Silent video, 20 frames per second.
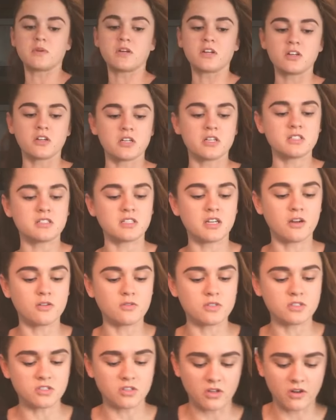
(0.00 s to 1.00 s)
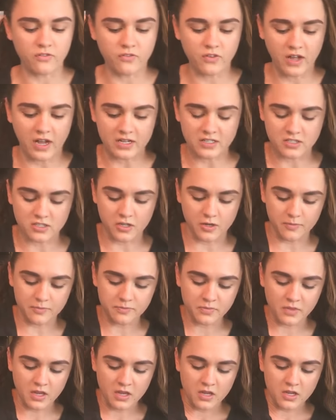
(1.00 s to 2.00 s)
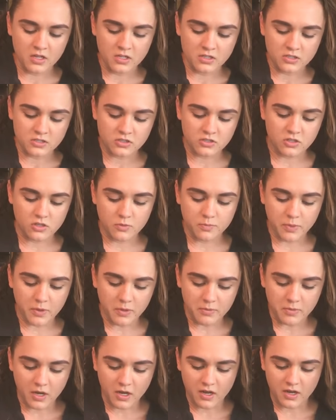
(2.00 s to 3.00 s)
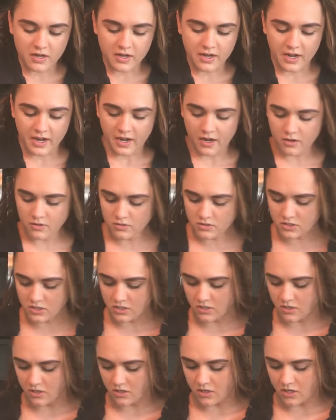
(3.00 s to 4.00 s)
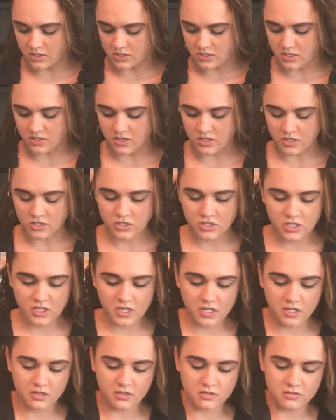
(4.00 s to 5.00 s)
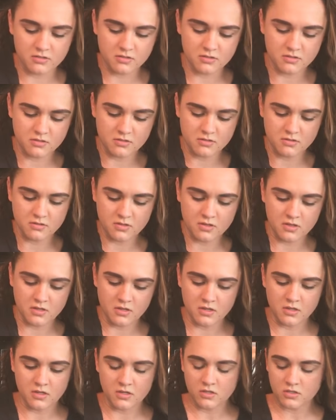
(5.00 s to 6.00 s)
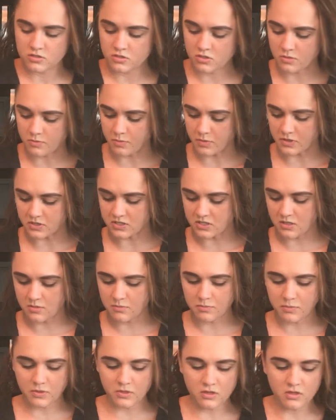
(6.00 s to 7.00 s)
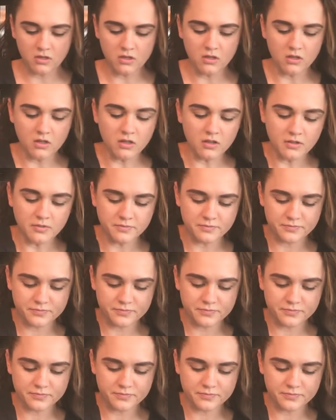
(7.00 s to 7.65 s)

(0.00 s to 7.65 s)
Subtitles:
my cookies down so they're flat. So scoop them on out onto the sheet. Super simple.